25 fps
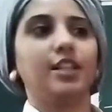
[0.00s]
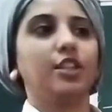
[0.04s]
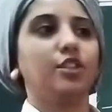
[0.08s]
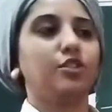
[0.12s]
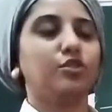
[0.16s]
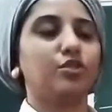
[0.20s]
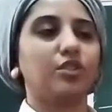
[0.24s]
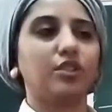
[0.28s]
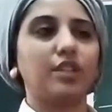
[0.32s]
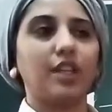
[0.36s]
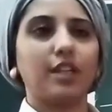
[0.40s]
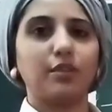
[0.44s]

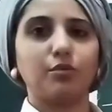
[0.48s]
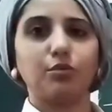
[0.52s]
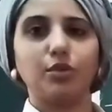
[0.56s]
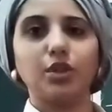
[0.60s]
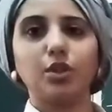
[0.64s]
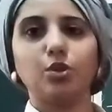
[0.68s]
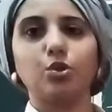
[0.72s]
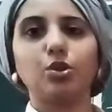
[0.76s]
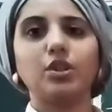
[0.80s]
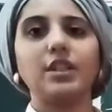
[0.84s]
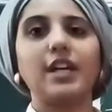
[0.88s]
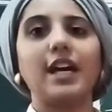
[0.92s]
so that we
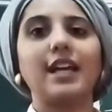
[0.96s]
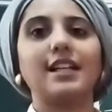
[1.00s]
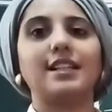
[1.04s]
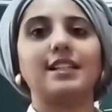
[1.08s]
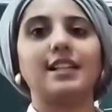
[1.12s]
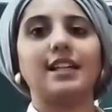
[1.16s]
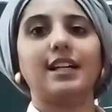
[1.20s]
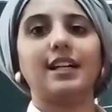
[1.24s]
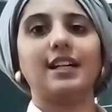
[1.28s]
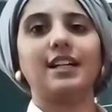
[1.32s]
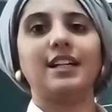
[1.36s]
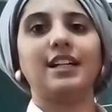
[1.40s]
could
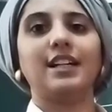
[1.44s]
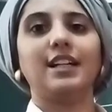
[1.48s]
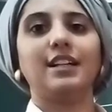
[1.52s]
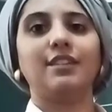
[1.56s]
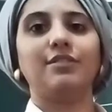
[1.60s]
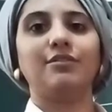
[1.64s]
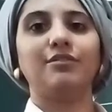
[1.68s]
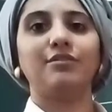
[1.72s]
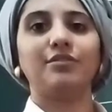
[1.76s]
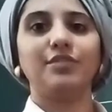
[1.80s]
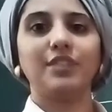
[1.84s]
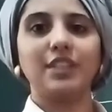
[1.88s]
get a
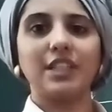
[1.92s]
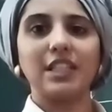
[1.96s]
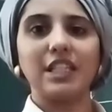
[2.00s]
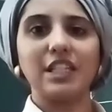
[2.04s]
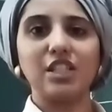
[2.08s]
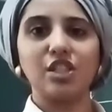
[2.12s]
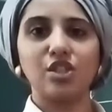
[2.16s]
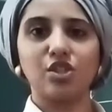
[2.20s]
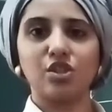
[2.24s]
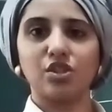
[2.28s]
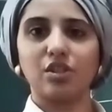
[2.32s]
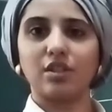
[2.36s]

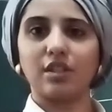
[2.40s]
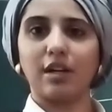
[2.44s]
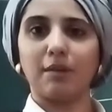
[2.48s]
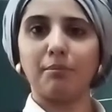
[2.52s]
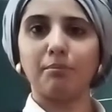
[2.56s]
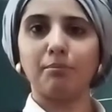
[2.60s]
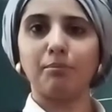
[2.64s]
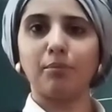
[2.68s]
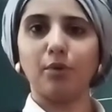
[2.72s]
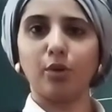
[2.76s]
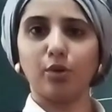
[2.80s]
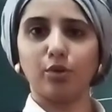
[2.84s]
finished
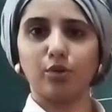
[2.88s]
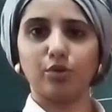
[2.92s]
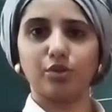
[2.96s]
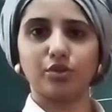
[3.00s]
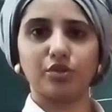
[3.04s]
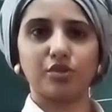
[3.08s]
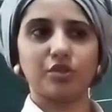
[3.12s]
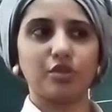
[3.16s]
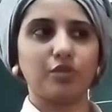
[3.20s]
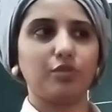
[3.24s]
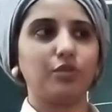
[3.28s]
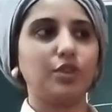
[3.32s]

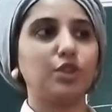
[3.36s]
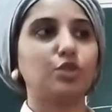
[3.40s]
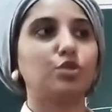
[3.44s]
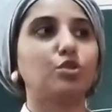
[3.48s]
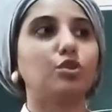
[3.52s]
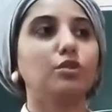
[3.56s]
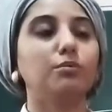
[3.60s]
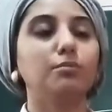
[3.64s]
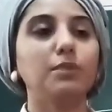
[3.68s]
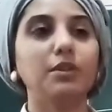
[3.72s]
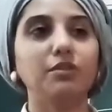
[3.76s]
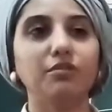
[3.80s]
compost which
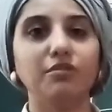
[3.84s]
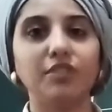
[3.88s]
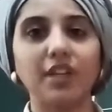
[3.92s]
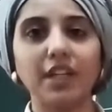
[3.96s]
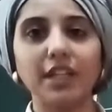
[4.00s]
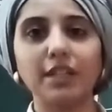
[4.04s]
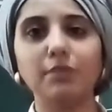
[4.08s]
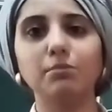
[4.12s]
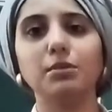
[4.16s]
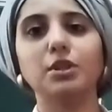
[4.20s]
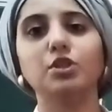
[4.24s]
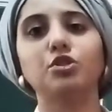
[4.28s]
could be
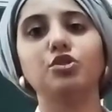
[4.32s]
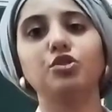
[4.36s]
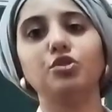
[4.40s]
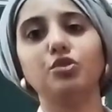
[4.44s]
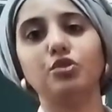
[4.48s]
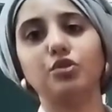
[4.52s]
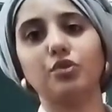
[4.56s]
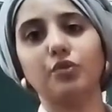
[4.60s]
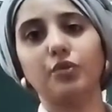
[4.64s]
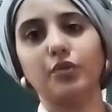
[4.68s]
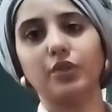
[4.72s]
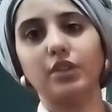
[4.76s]
very much
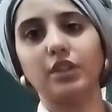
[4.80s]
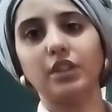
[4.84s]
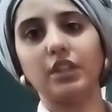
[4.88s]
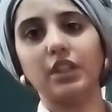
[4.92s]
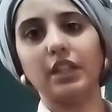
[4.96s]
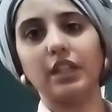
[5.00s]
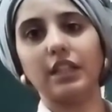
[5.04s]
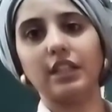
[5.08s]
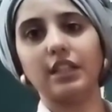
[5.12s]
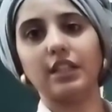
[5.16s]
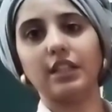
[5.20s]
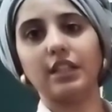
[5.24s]
useful
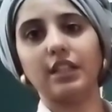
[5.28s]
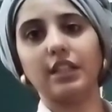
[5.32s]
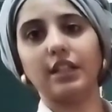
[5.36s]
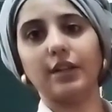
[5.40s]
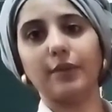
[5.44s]
in